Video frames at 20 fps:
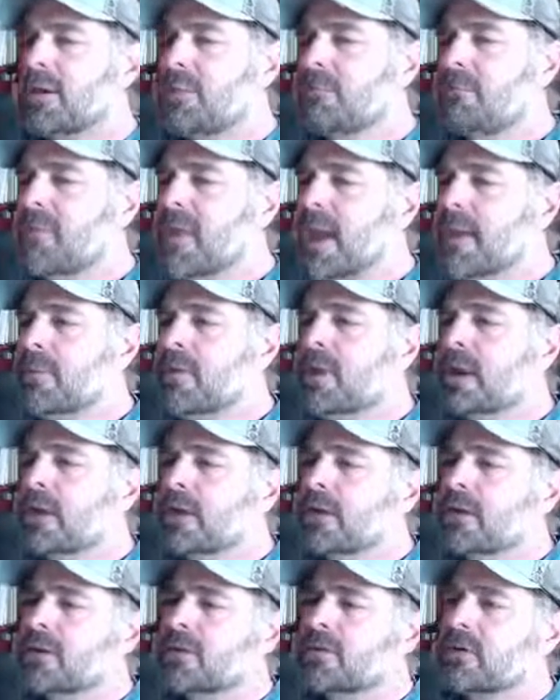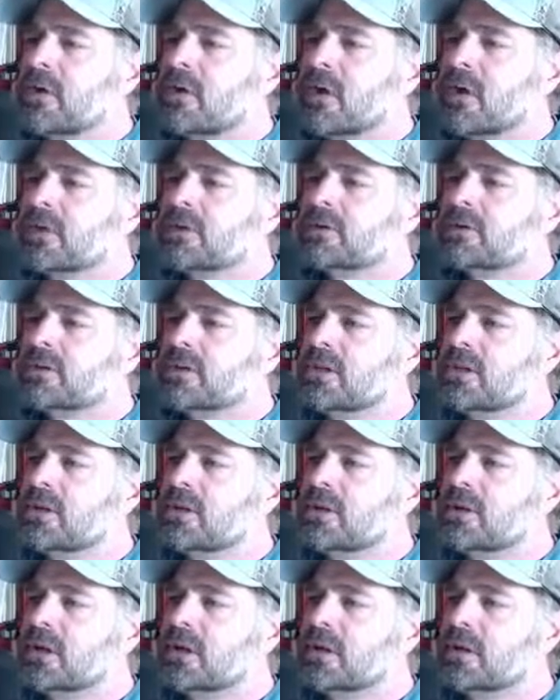Maybe I could have called
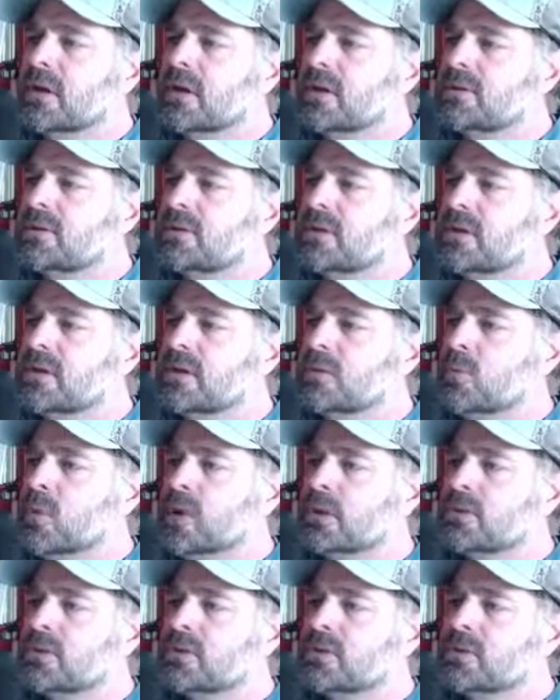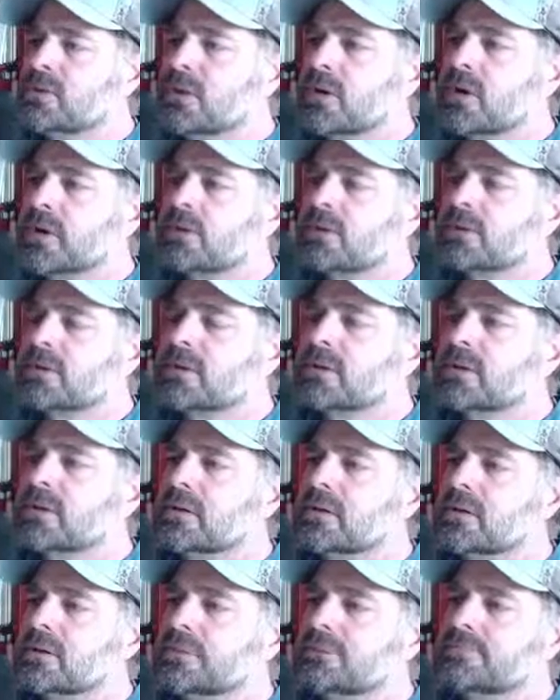and seen one street,
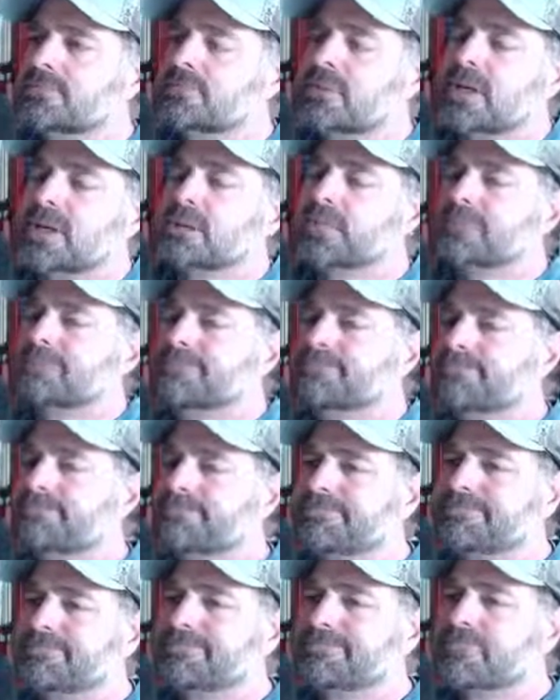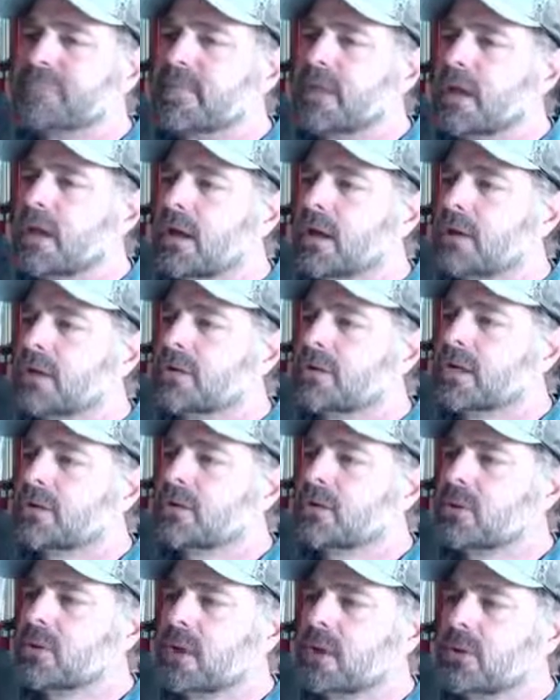but
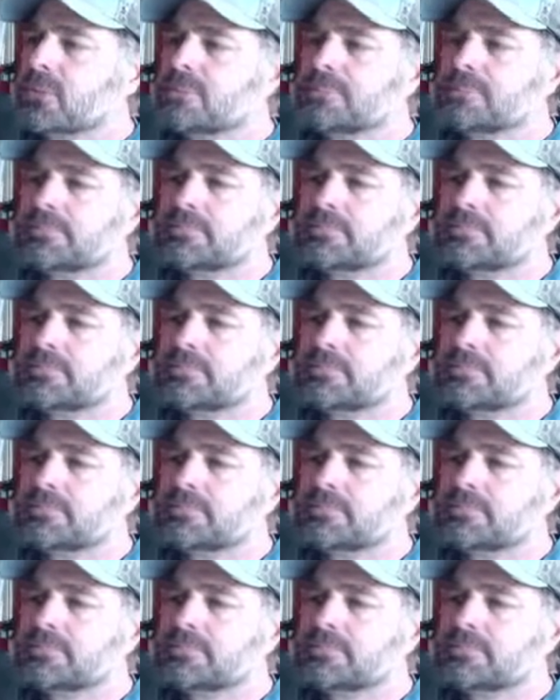that's okay.